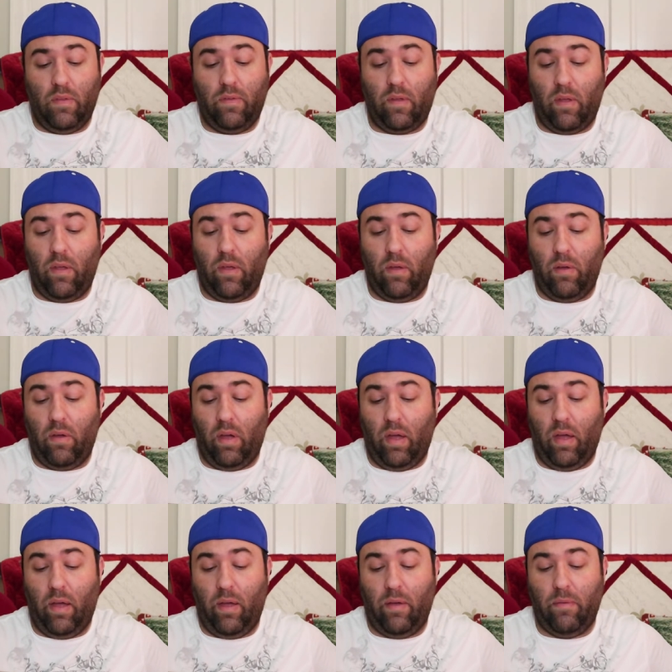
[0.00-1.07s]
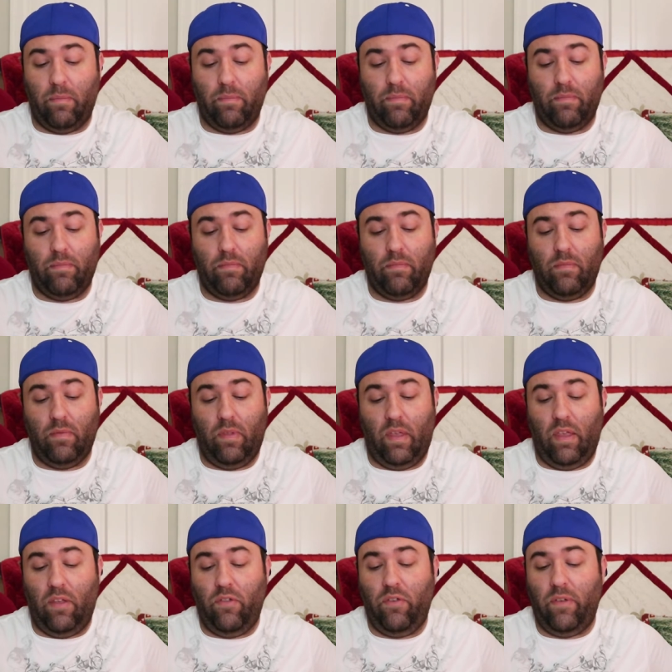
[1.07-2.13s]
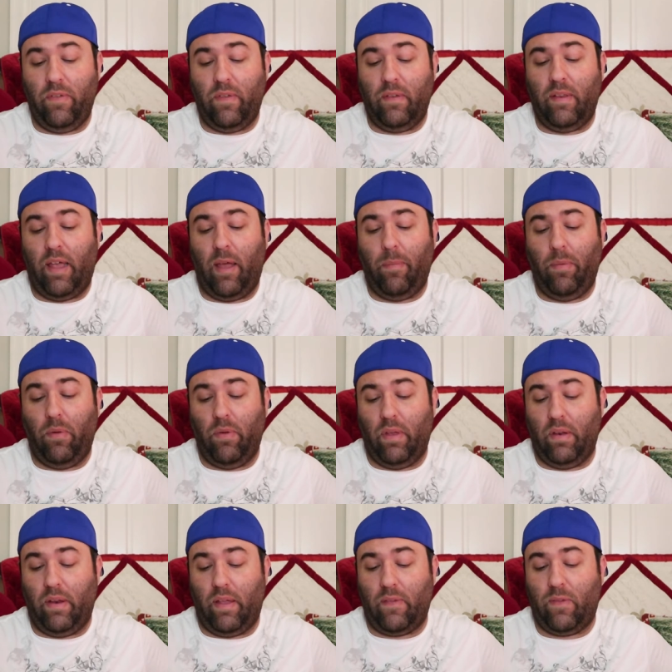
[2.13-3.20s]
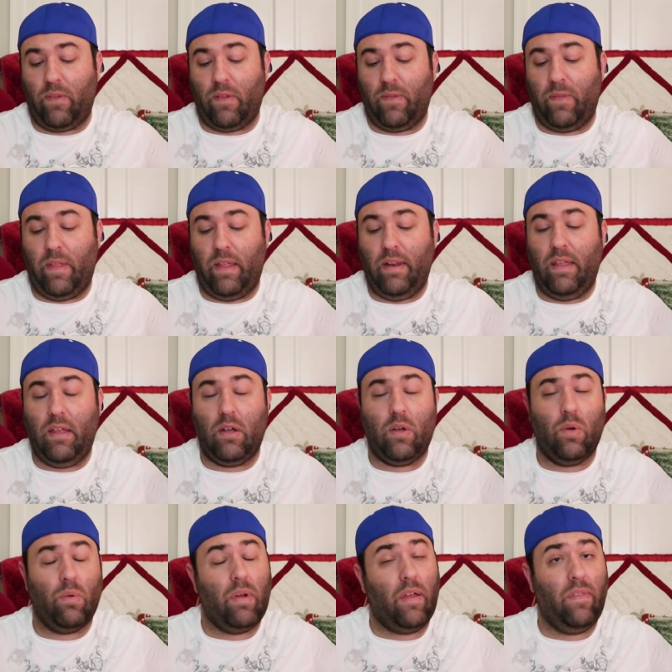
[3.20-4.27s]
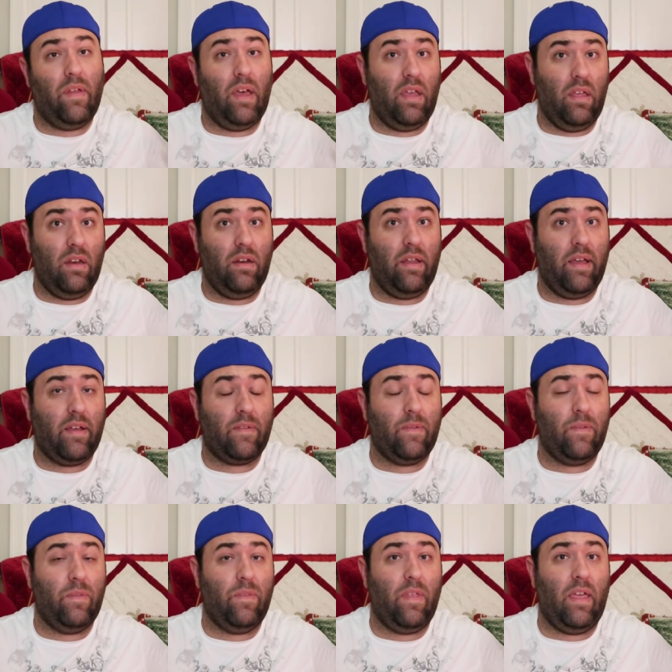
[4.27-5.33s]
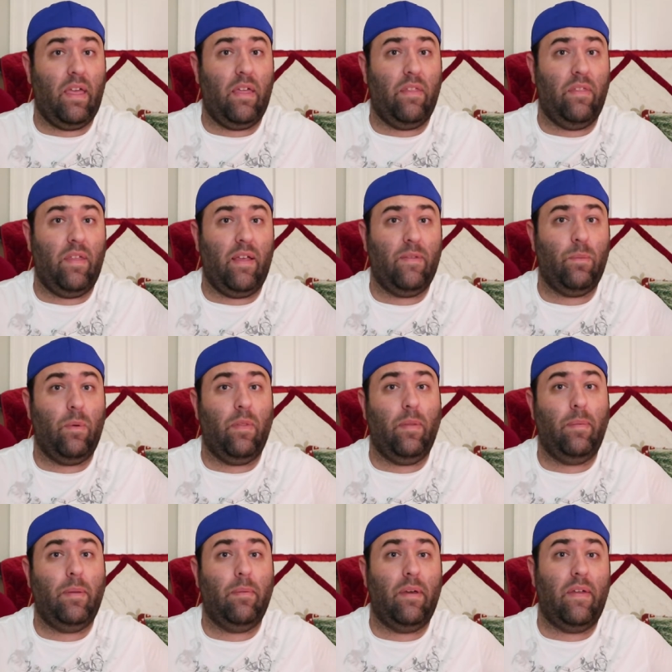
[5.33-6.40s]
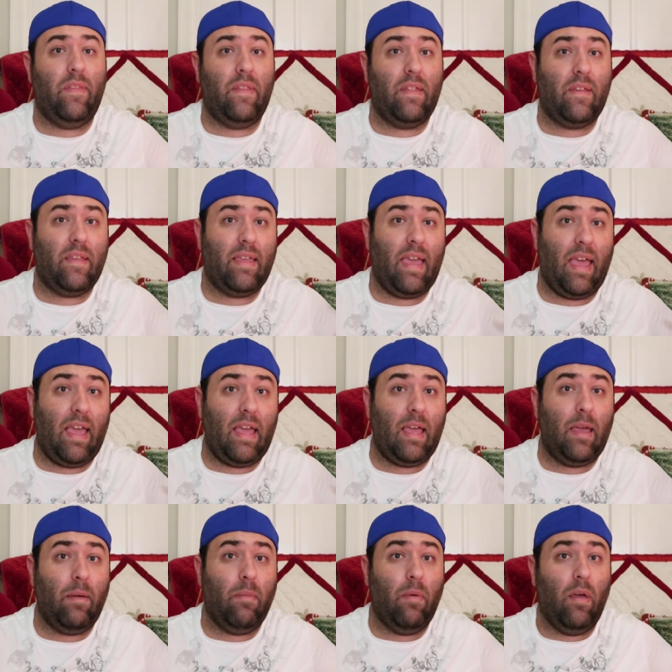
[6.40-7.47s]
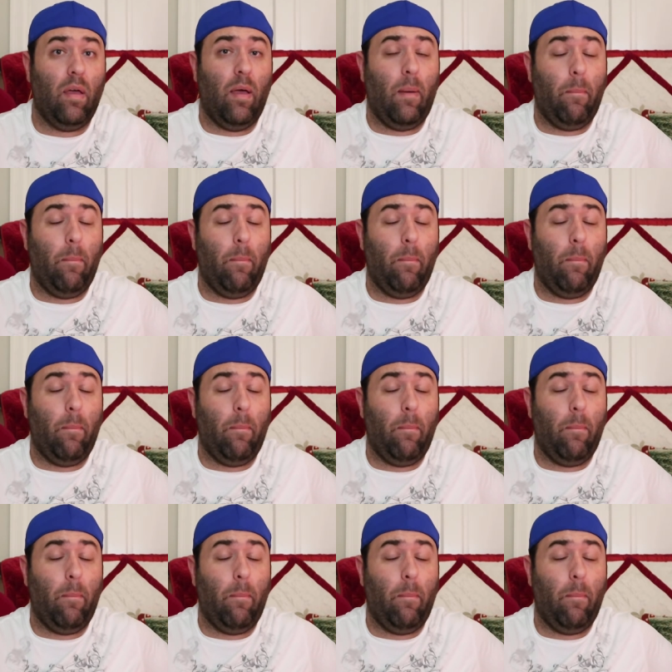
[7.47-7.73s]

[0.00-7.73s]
So um, the issue is the taboo index, because they didn't create that index. They that's what the people in the game